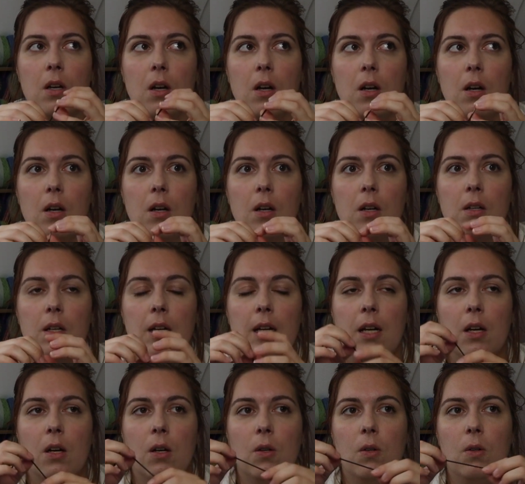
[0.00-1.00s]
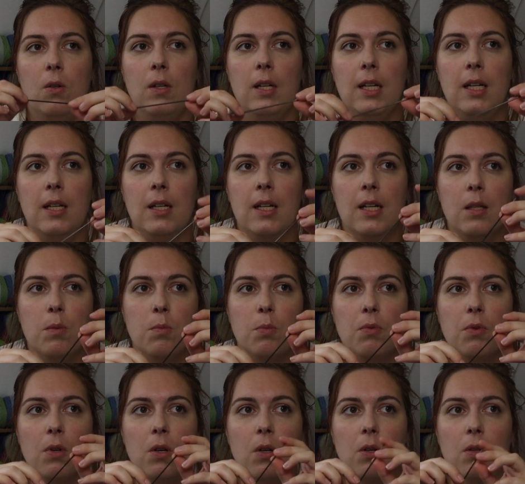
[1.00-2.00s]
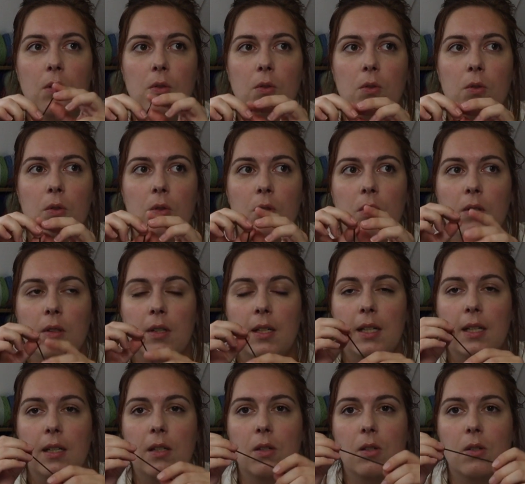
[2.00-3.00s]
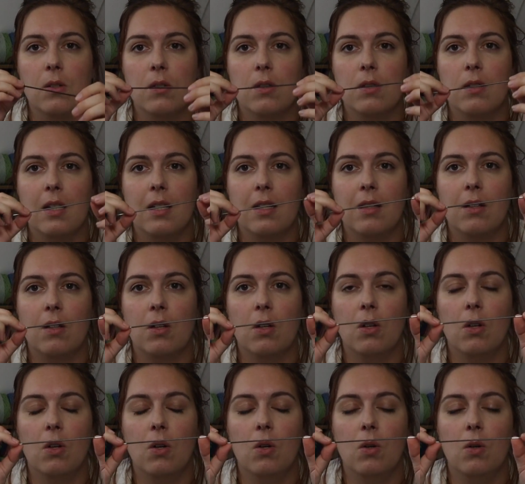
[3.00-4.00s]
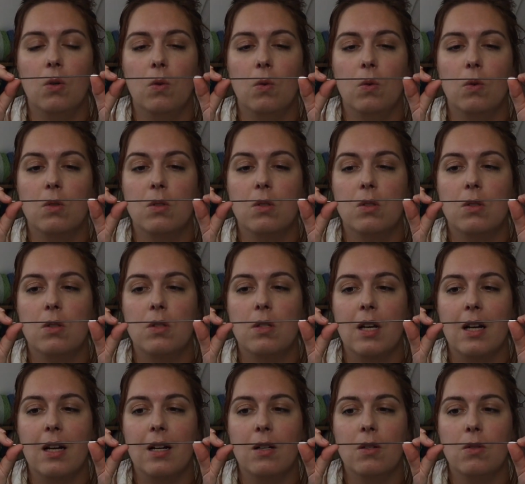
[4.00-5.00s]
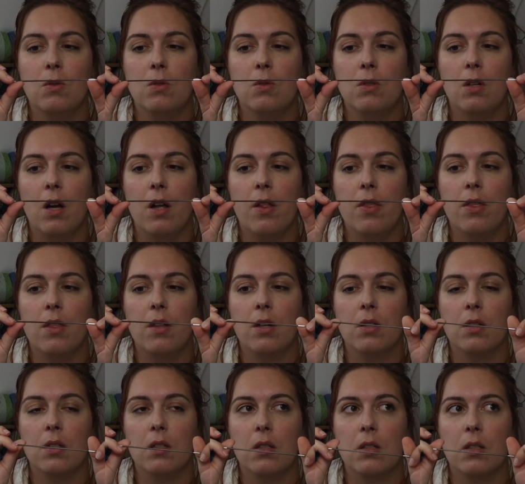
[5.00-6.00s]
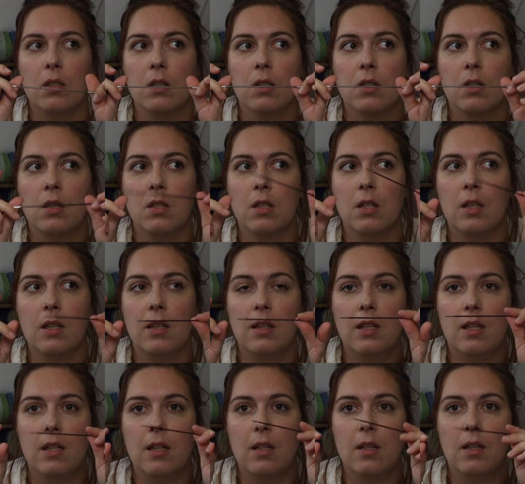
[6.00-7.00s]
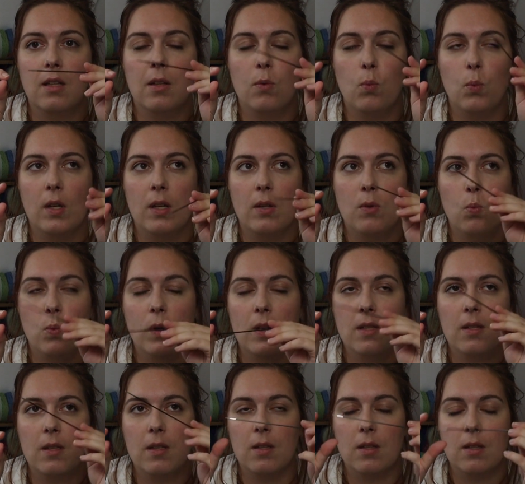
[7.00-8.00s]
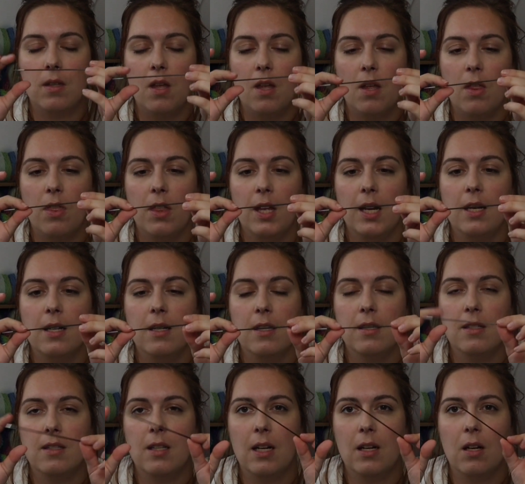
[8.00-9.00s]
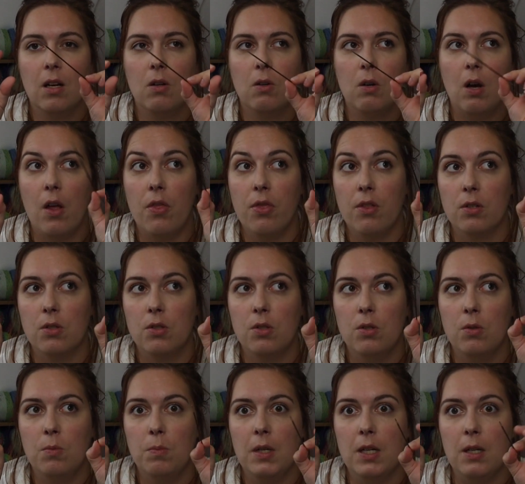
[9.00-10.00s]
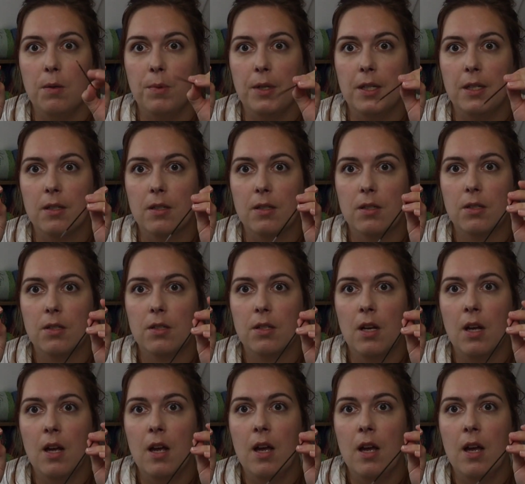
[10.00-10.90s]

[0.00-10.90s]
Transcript: are the only Knit Pro needles that go down under, with the thickness, they go under 2 millimeters.